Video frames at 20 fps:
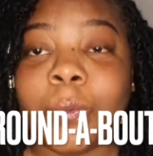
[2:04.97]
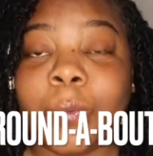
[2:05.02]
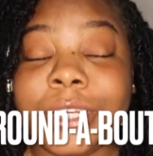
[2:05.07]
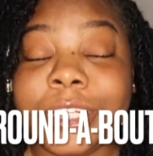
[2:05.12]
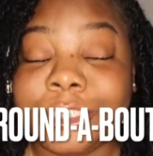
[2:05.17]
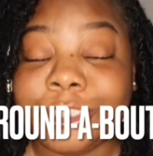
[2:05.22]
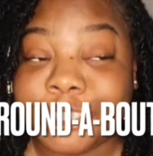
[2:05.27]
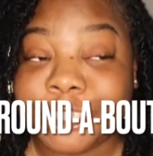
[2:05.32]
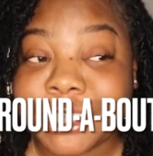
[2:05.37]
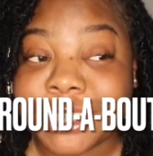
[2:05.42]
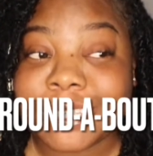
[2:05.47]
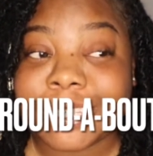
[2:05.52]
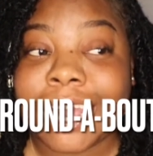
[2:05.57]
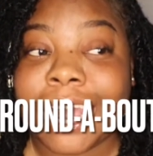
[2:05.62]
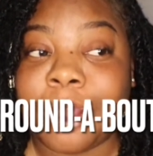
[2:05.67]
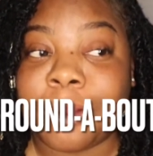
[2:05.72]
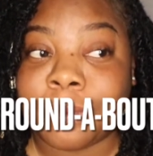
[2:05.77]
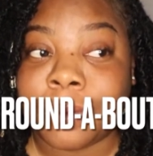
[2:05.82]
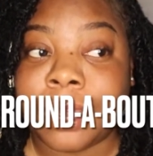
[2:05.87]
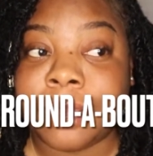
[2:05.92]
We just
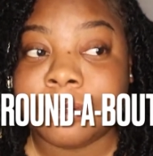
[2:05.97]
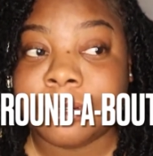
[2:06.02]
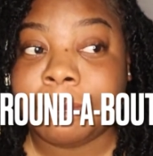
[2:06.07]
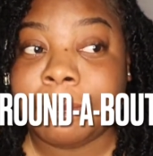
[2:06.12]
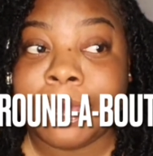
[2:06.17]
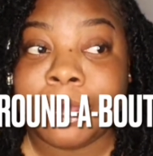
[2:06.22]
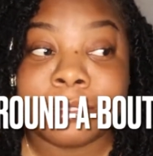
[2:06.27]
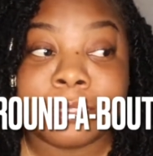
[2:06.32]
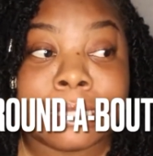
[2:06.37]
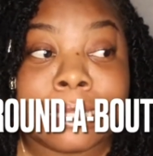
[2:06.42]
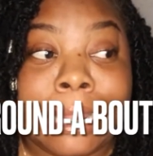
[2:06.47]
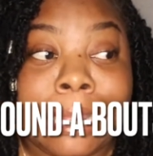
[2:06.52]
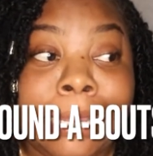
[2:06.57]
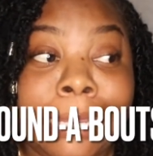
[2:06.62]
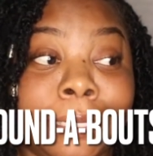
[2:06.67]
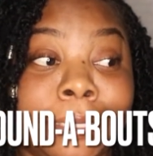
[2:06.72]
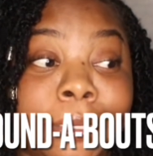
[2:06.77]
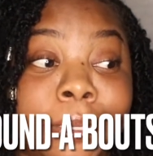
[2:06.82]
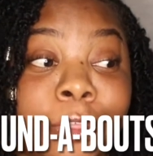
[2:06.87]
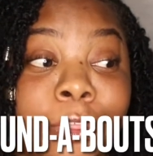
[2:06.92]
got roundabouts
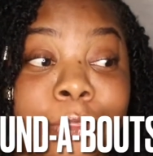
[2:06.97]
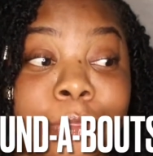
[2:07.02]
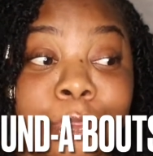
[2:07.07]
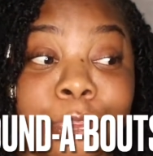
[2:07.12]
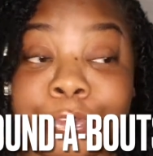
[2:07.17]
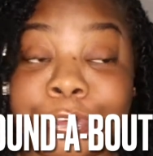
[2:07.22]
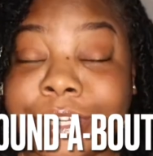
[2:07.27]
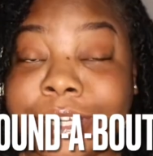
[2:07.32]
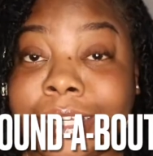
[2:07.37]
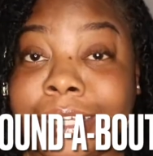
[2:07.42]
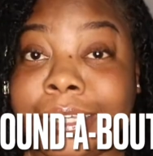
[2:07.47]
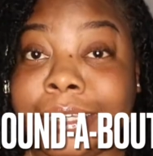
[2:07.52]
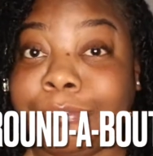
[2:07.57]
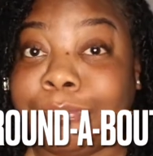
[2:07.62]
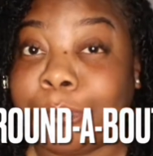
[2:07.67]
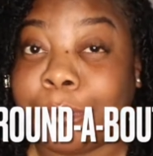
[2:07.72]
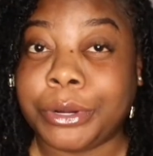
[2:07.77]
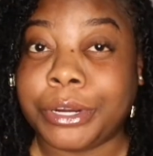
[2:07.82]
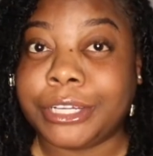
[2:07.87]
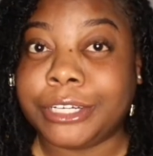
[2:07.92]
like
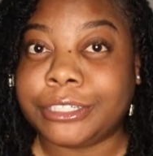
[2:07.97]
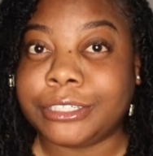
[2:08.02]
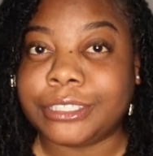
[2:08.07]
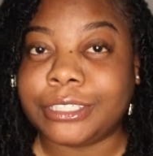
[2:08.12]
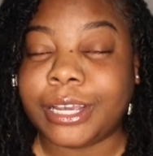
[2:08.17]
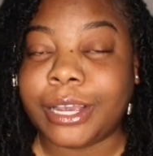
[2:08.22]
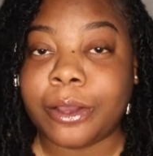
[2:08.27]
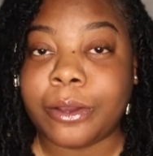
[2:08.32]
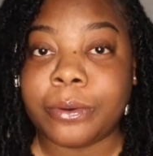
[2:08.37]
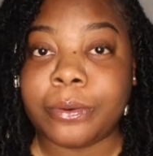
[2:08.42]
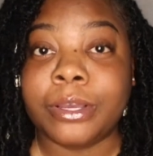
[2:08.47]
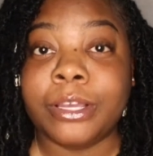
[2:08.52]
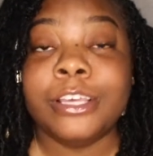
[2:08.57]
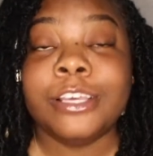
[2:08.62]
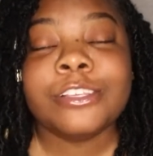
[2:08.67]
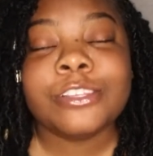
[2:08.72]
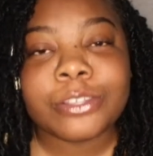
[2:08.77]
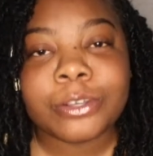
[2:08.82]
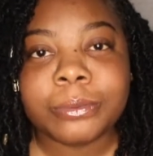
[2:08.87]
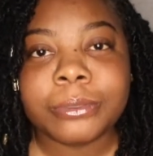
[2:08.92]
3-4 years ago,
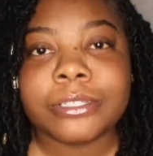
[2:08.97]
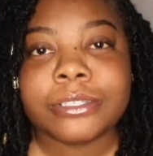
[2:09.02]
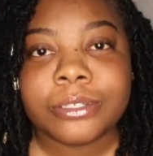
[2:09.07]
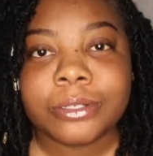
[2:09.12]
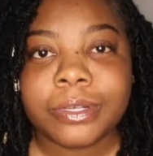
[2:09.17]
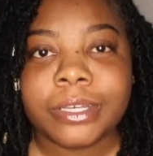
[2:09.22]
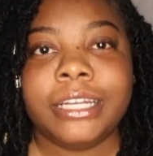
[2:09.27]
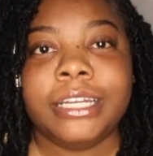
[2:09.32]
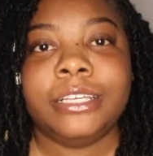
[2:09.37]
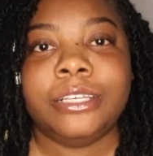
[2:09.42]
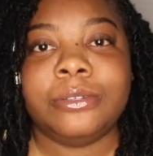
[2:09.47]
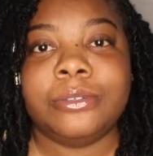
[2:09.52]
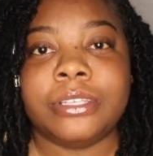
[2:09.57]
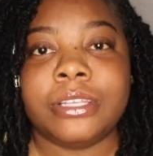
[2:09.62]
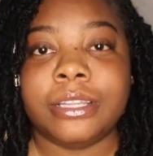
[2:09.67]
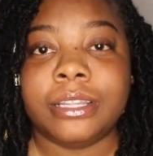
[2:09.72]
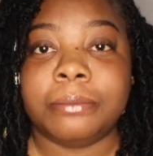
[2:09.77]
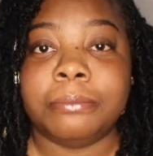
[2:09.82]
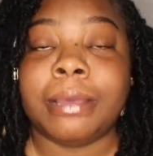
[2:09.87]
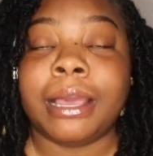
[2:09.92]
so we're still getting used
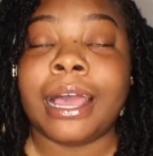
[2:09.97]
to them.